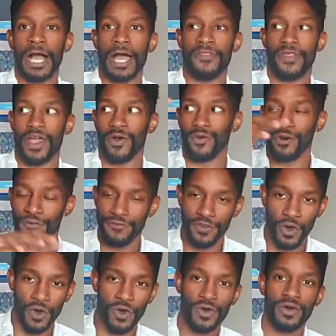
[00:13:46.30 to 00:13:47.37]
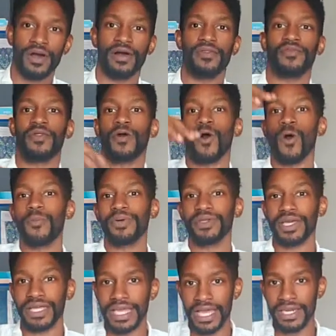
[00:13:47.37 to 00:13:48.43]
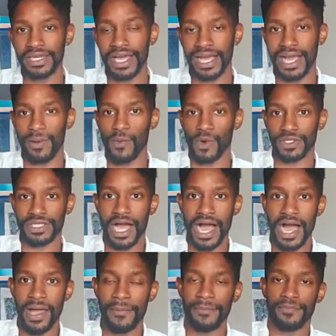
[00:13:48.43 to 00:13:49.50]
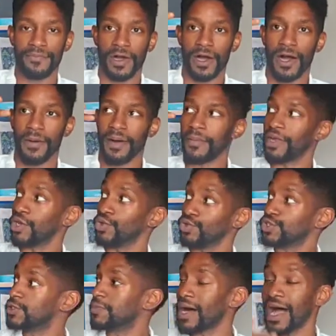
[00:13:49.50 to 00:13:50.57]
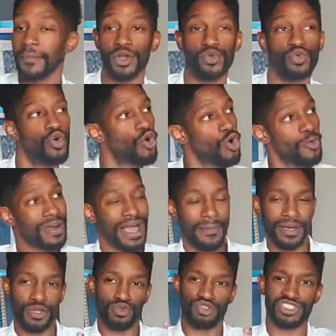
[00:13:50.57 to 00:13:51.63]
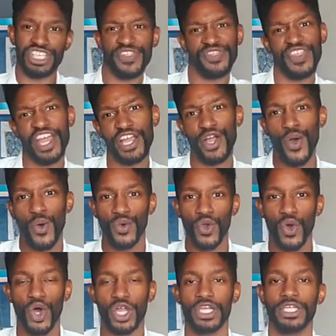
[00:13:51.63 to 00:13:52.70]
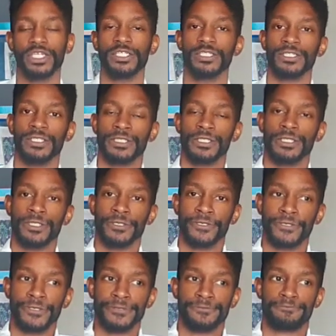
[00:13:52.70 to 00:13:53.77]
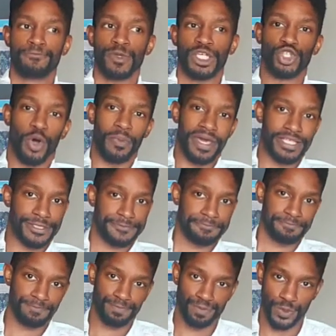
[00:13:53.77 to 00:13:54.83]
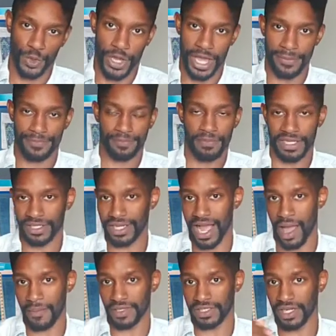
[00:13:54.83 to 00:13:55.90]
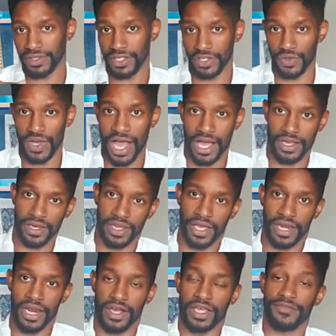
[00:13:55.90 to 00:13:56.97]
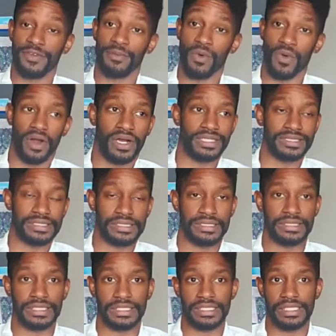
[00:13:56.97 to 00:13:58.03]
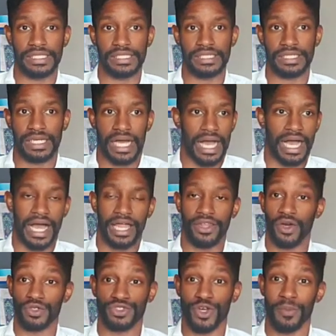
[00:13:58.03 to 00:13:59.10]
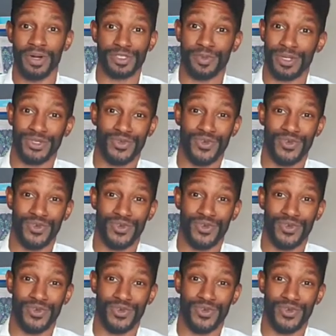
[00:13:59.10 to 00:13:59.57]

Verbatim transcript: They were full they're opened again. I got more time. Um, I'm in a new spot. I'm in a new home. I got my new Zen thing going on. Soulmates, okay? Make the comments, anything you got, and I'll give you more because I, I, know so much about the